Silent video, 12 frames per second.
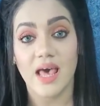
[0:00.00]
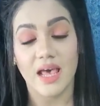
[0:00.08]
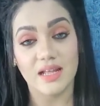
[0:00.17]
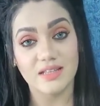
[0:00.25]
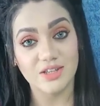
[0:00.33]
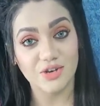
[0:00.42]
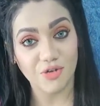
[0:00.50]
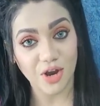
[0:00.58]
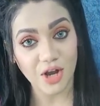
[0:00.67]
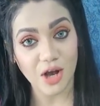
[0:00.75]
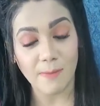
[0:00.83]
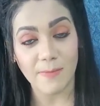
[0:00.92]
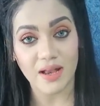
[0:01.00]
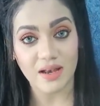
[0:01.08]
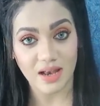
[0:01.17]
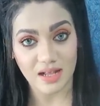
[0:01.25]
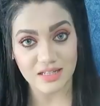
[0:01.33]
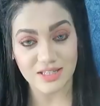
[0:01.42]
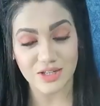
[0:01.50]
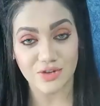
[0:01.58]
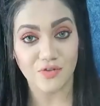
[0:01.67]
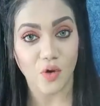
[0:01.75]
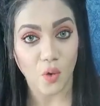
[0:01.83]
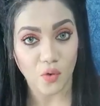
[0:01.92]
It's Drink Up Intensive